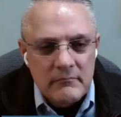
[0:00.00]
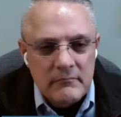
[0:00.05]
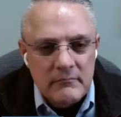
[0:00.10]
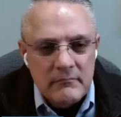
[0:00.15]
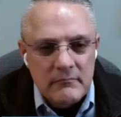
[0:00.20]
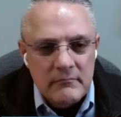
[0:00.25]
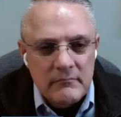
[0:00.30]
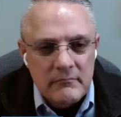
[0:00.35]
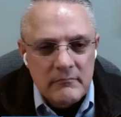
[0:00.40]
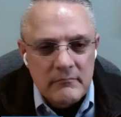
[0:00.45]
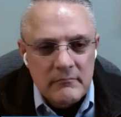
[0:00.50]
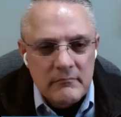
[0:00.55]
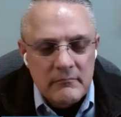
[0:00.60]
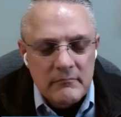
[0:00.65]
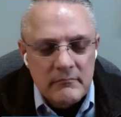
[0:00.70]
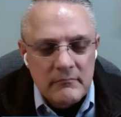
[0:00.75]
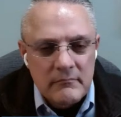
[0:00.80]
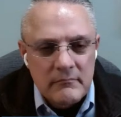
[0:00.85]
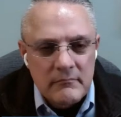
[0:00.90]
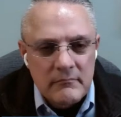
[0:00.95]

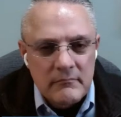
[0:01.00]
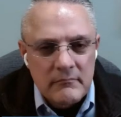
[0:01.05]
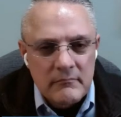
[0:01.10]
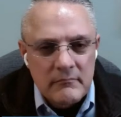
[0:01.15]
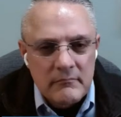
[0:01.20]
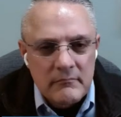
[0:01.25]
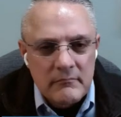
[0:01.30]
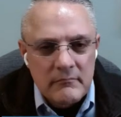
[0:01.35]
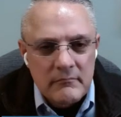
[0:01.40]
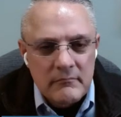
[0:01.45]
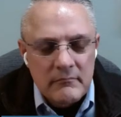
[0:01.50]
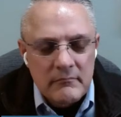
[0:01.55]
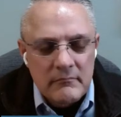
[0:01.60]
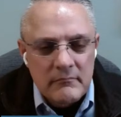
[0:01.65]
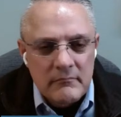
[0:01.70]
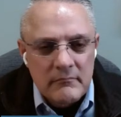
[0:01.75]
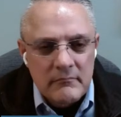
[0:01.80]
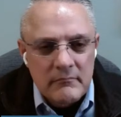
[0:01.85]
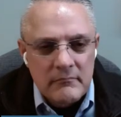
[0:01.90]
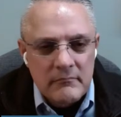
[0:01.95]

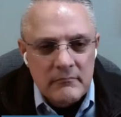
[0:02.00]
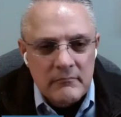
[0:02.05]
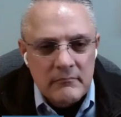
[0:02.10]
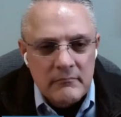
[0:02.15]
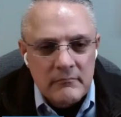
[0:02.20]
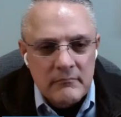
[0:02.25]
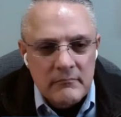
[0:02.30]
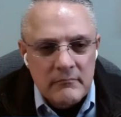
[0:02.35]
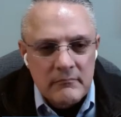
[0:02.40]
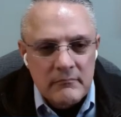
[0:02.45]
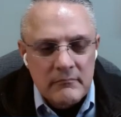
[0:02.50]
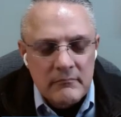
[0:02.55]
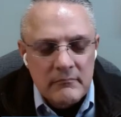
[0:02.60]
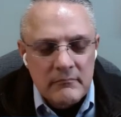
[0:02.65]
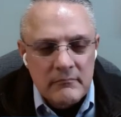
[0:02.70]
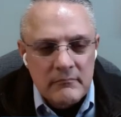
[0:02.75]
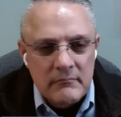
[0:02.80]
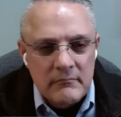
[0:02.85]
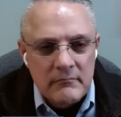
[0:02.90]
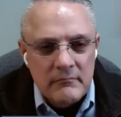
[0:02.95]

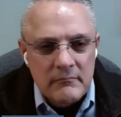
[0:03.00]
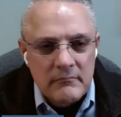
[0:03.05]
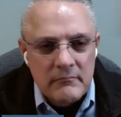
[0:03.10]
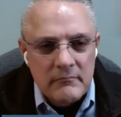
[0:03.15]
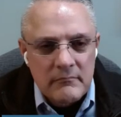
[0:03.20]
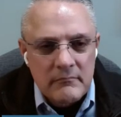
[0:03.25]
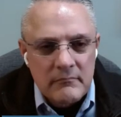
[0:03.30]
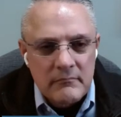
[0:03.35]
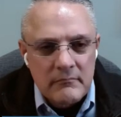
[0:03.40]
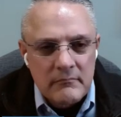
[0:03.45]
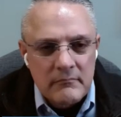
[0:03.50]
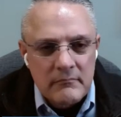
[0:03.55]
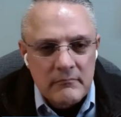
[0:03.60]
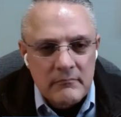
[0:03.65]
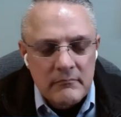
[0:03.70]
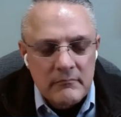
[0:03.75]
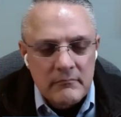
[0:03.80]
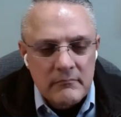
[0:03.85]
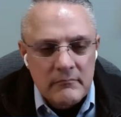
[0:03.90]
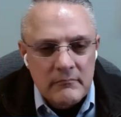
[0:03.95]

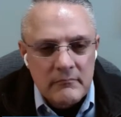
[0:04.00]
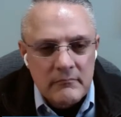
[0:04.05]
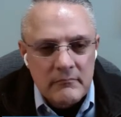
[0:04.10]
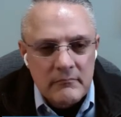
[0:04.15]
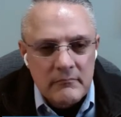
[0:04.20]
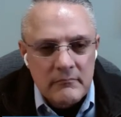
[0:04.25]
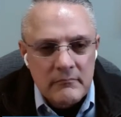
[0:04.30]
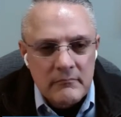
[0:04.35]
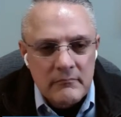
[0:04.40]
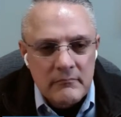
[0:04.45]
[no speech]